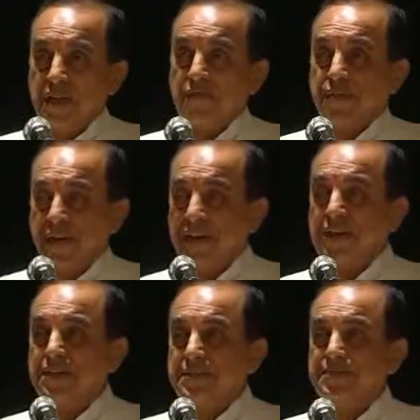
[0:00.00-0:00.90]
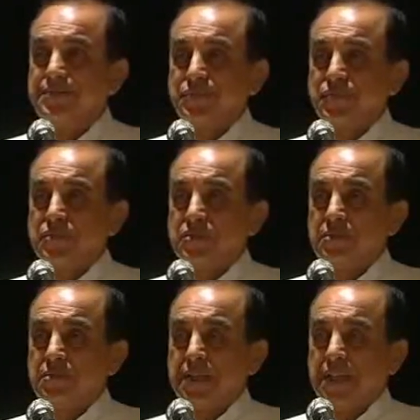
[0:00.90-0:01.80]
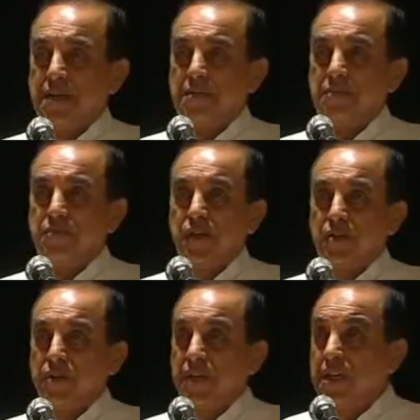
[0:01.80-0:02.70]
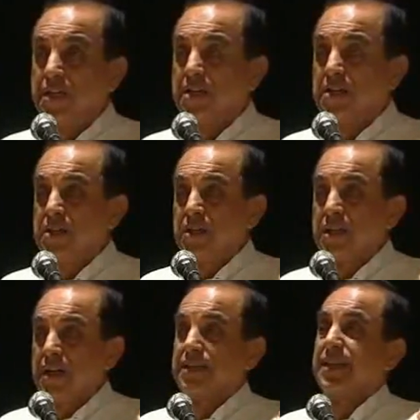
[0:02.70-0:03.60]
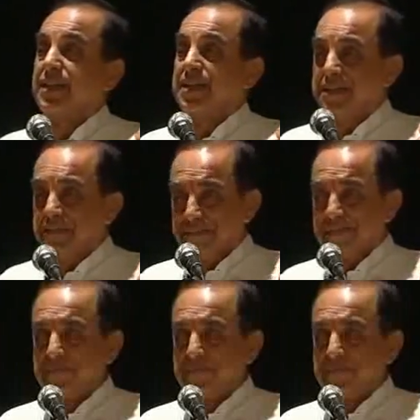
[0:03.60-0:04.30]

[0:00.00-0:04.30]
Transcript: a friend by name Veronique Cartelli,